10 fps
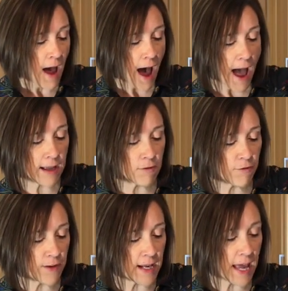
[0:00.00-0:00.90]
I can
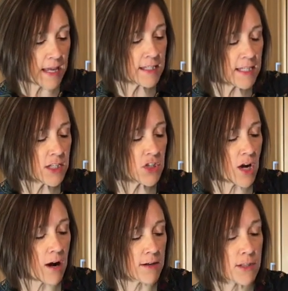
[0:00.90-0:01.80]
fit 18 jars,